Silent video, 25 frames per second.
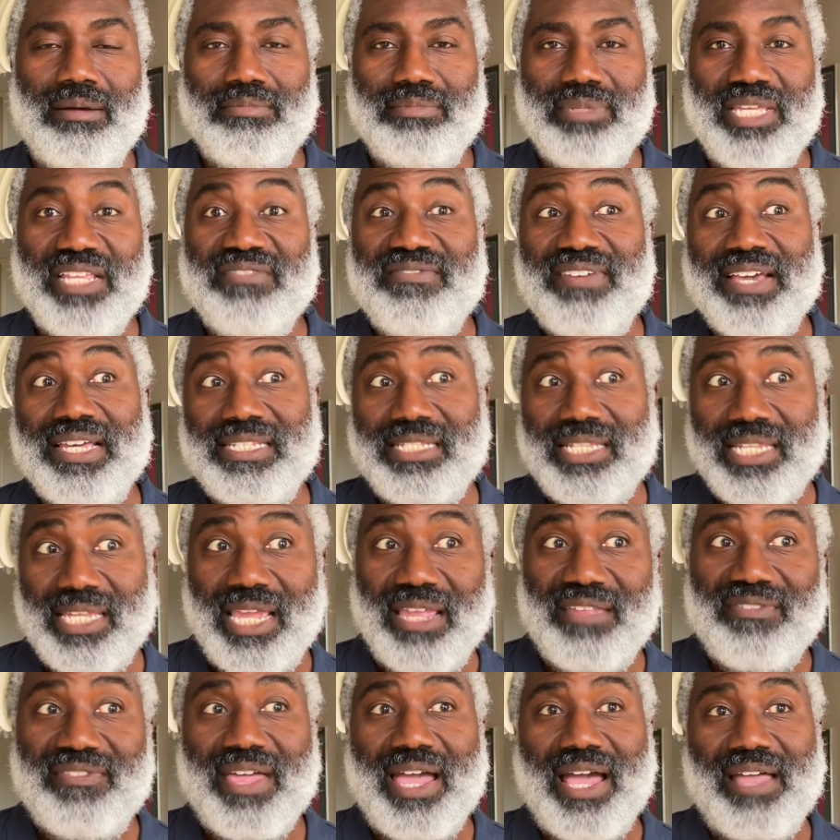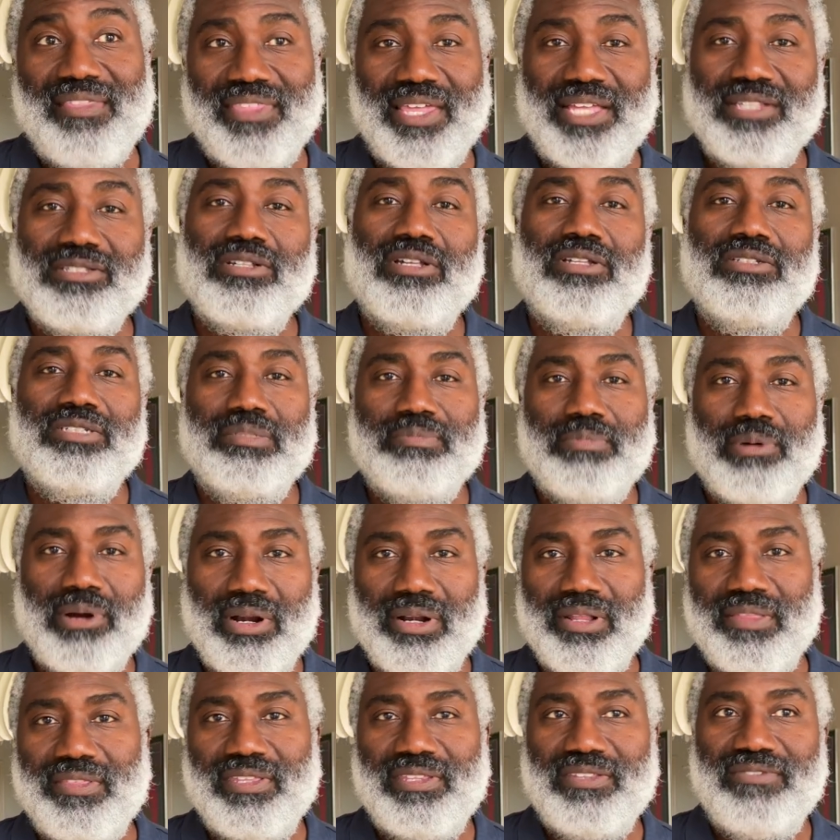investigate that, and that's also
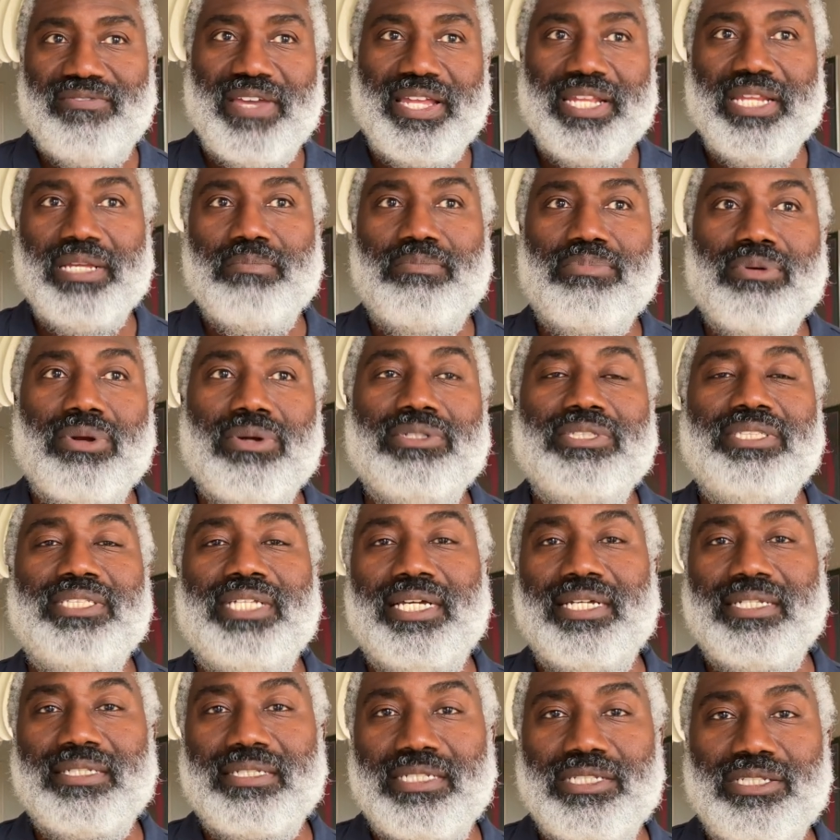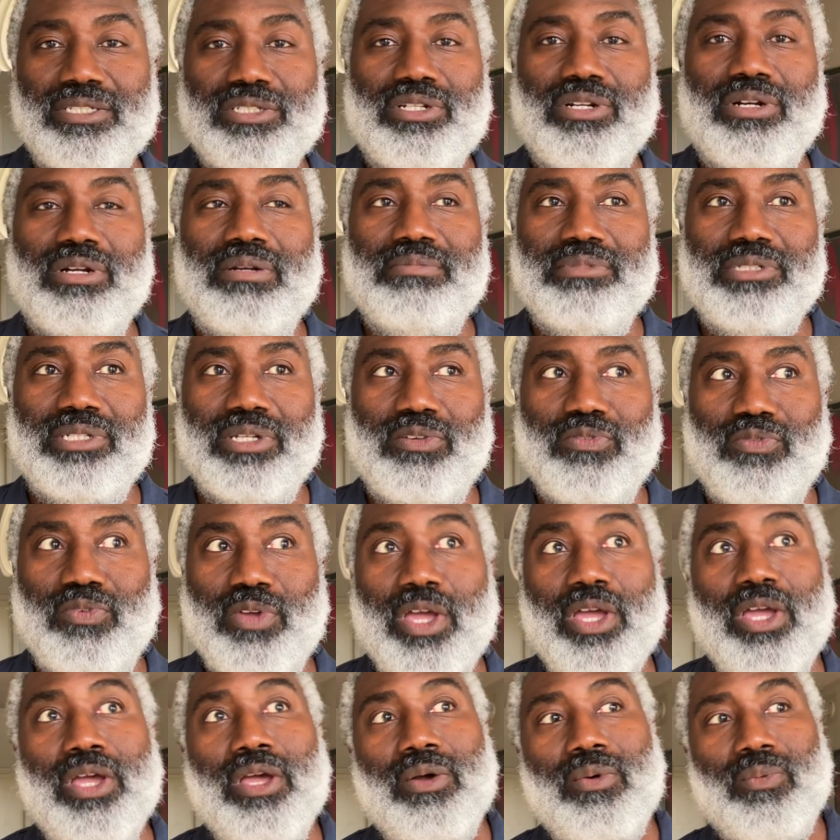part of this vetting process in terms of
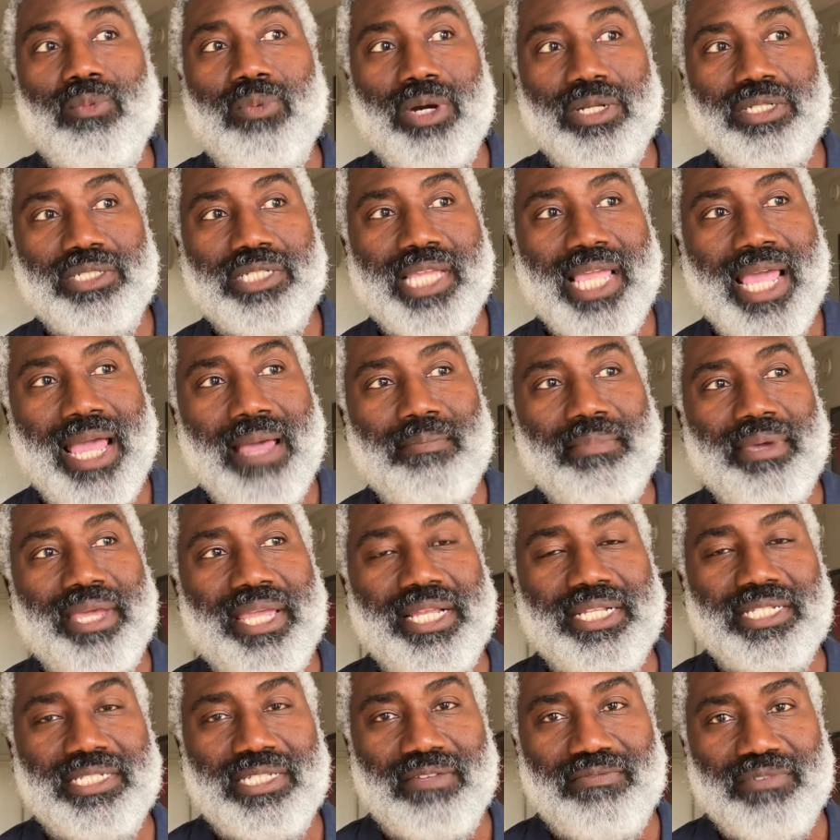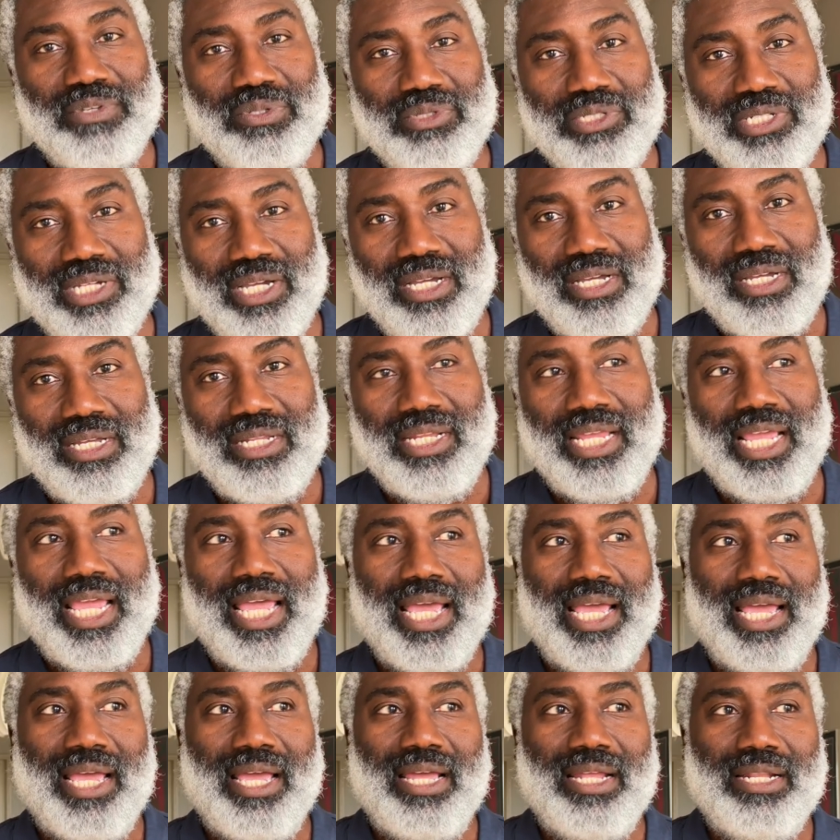what campaigns have you done,
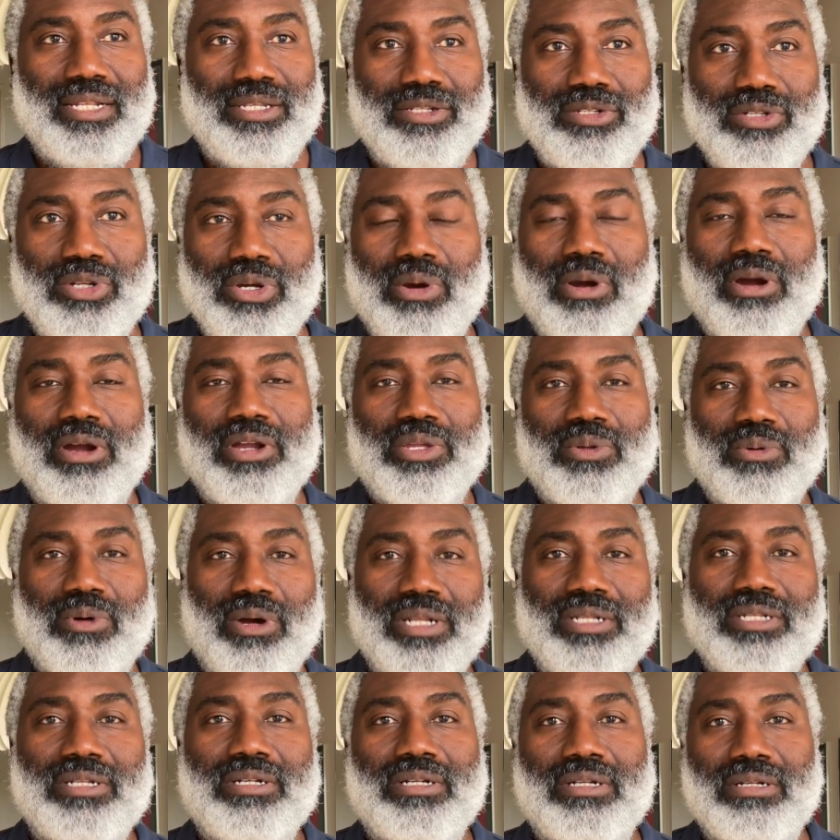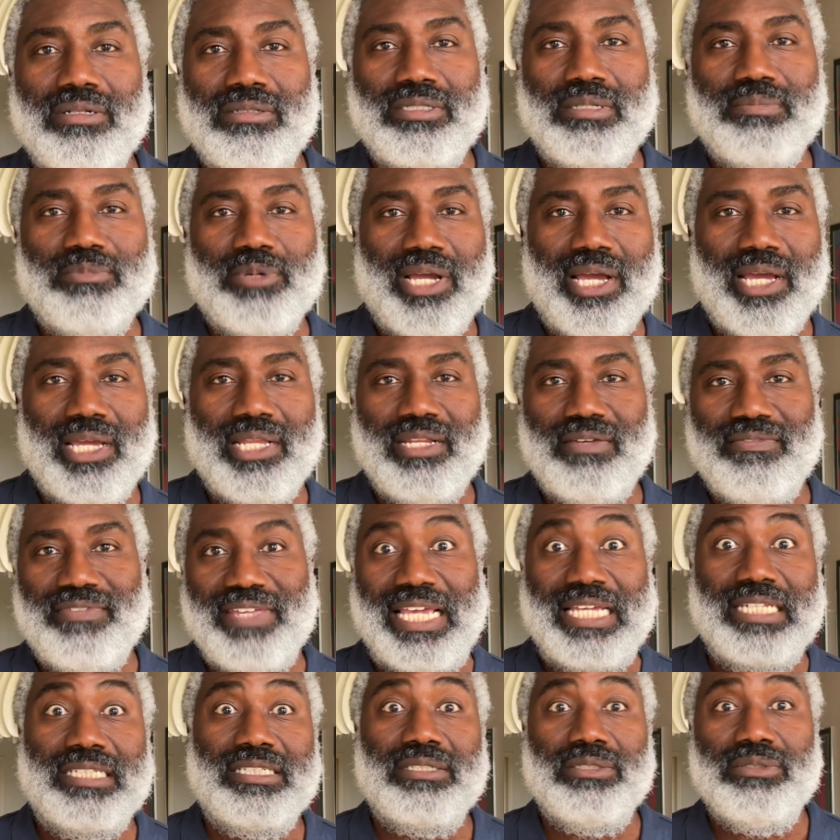and, you know, are you under some kind of
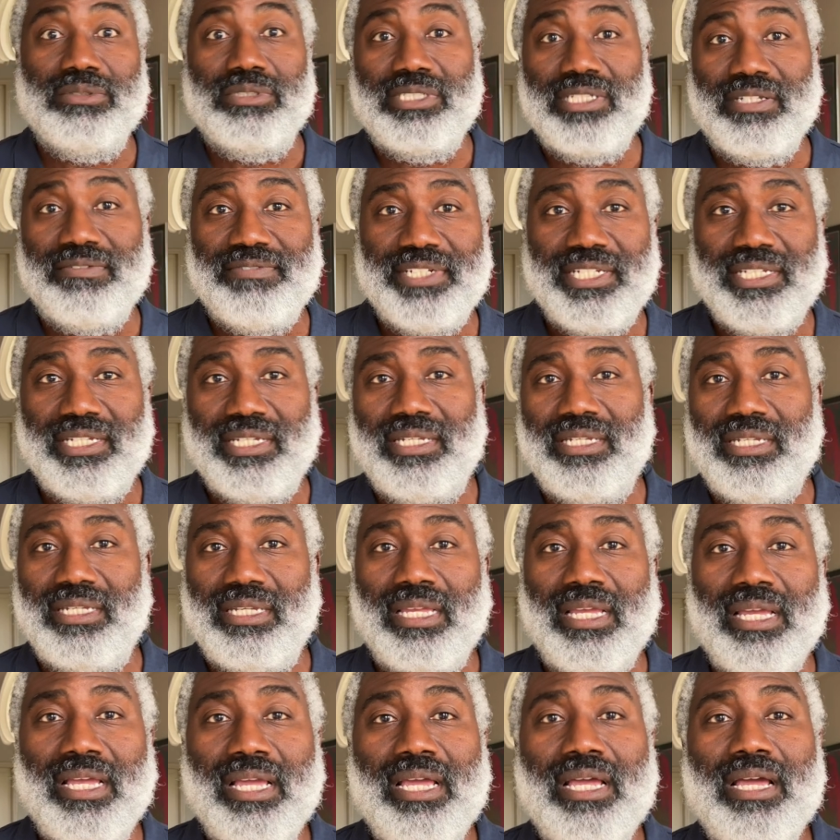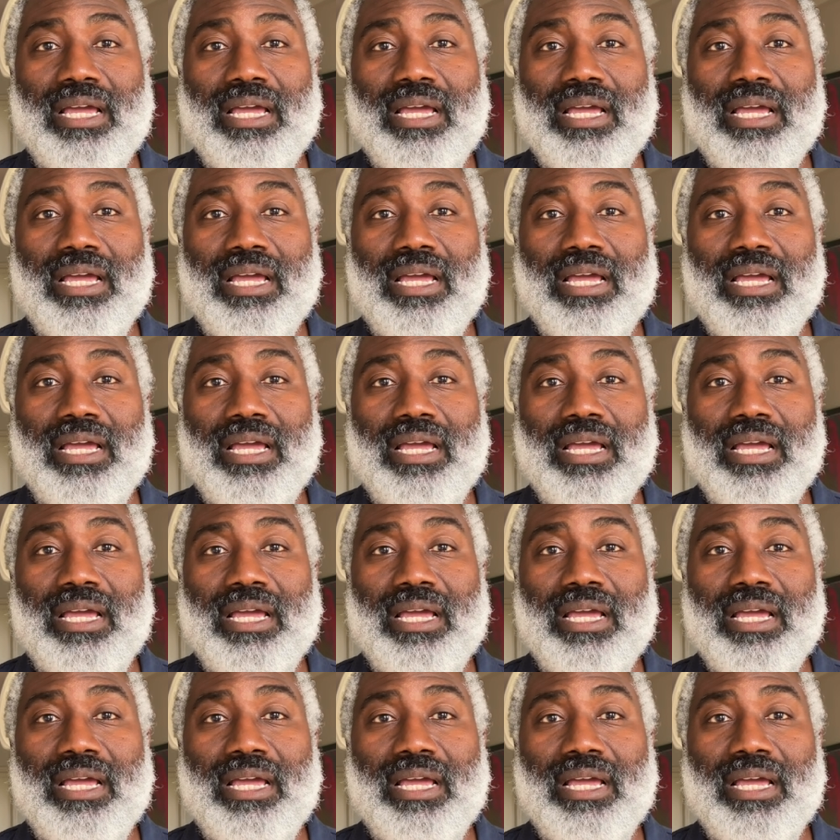exclusivity